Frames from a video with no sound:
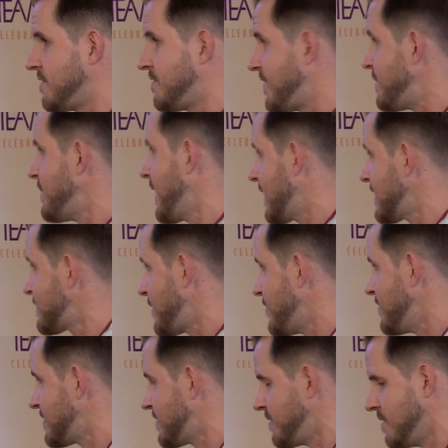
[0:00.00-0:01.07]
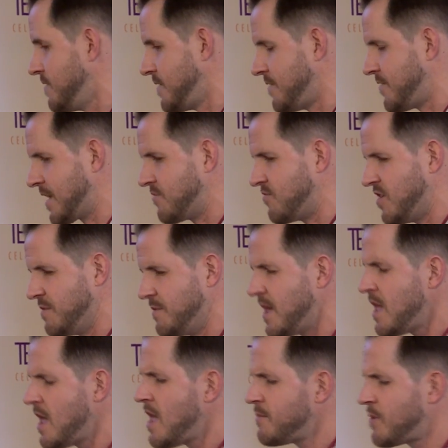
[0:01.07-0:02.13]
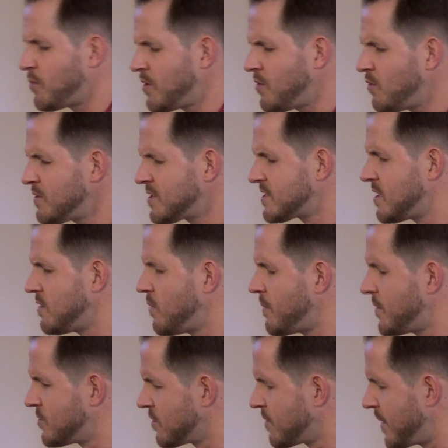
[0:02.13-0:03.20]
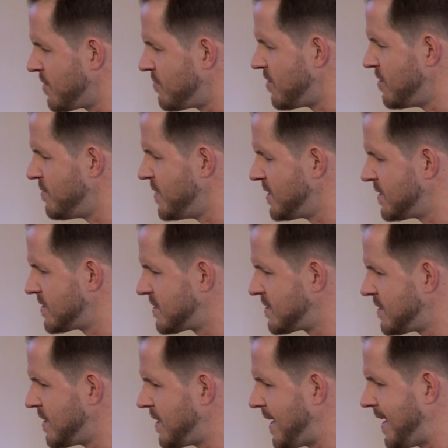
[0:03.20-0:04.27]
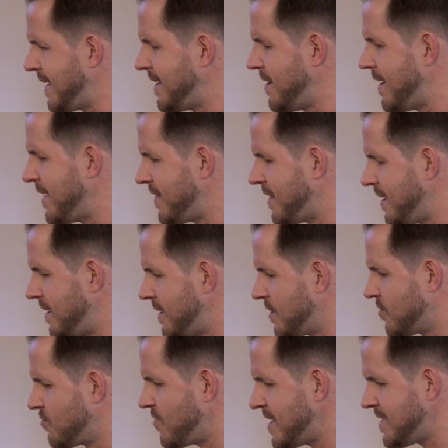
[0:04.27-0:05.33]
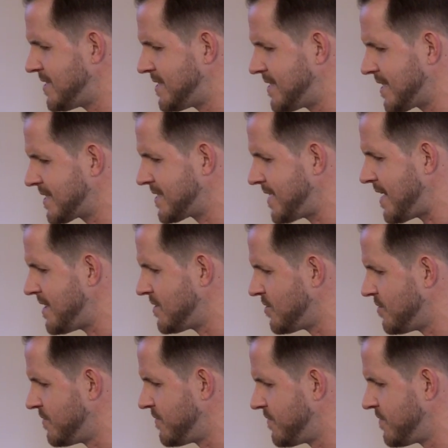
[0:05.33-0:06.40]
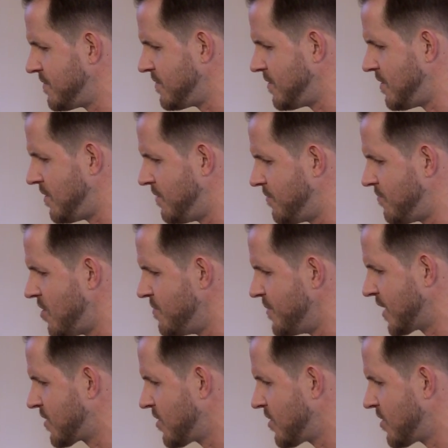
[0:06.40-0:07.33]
the female experience of, of living in Rome. But we're also, when we talk about the Romans, uh, you know, at the greatest extent of, of Roman